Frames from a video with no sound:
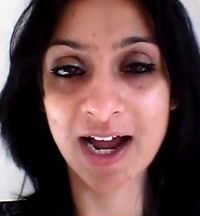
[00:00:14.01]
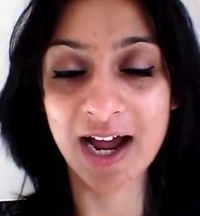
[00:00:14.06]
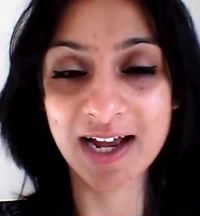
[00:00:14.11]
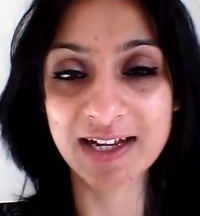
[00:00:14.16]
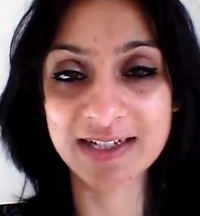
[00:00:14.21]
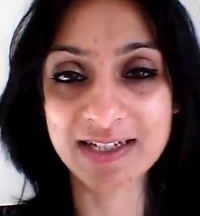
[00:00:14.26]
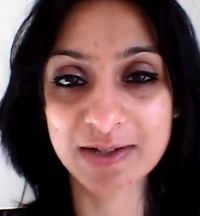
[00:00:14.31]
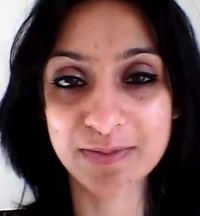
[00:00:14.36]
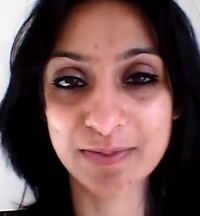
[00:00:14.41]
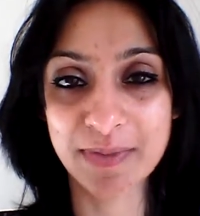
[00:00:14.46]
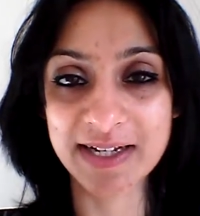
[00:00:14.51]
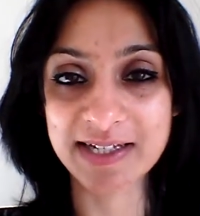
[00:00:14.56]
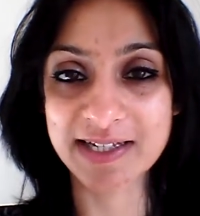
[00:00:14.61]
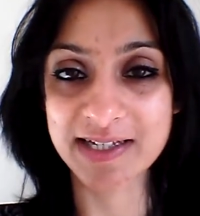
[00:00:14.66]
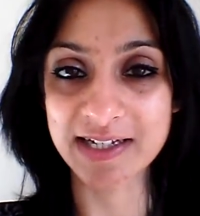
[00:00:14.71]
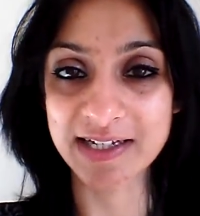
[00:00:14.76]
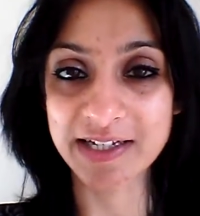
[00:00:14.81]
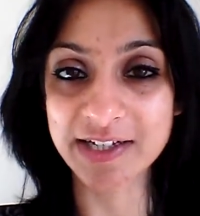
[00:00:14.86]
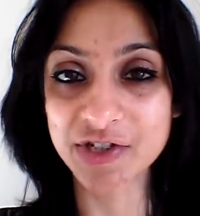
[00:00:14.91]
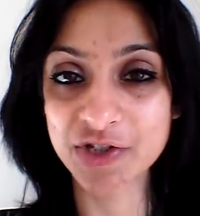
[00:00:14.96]
as a
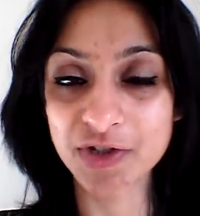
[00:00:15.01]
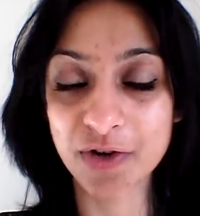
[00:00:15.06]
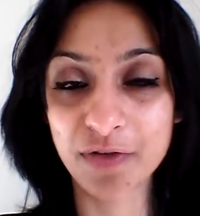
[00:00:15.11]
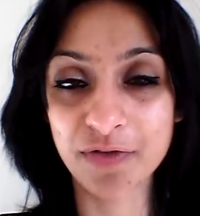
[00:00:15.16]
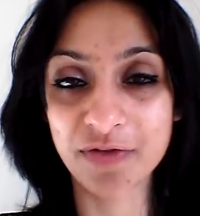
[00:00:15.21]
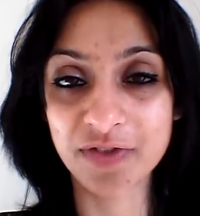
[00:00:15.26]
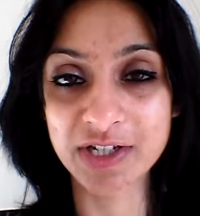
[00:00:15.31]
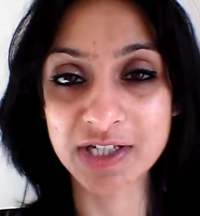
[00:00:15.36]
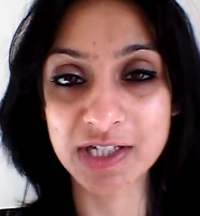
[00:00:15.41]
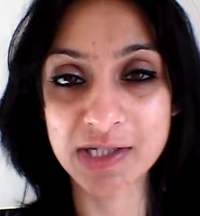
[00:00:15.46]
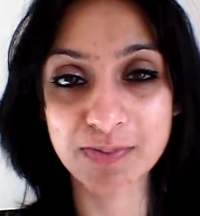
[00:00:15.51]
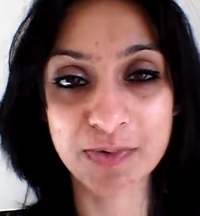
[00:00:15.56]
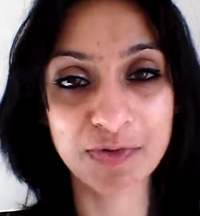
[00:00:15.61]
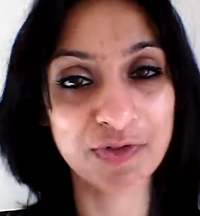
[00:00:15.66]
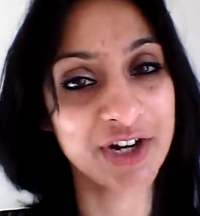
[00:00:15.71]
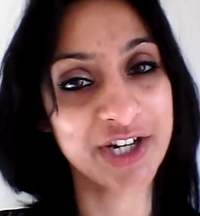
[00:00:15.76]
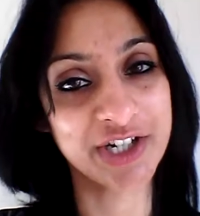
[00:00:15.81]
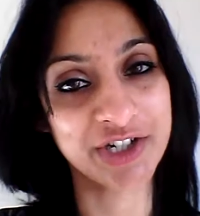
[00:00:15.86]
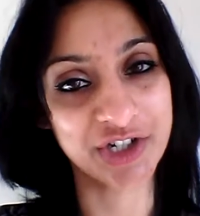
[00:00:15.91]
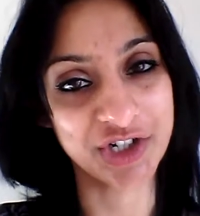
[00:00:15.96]
message of
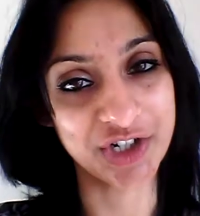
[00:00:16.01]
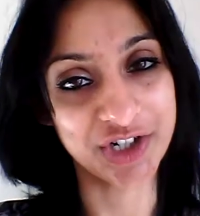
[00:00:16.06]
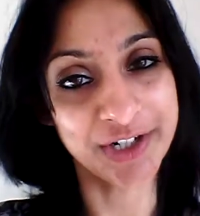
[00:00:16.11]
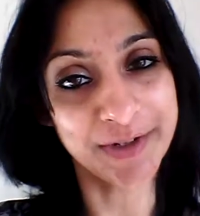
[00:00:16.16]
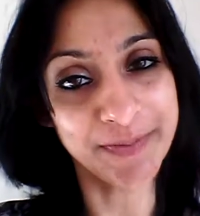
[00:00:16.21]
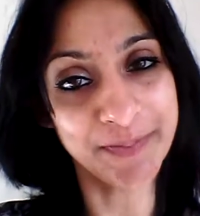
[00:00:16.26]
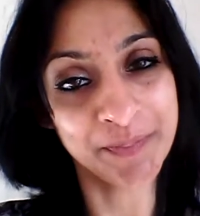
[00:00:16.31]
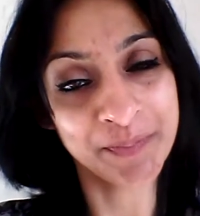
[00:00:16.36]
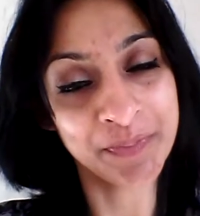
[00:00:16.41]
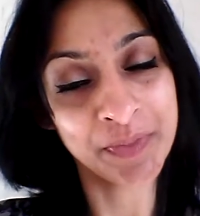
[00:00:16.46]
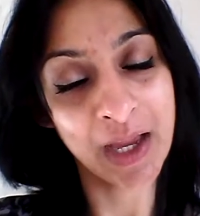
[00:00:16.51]
inspiration.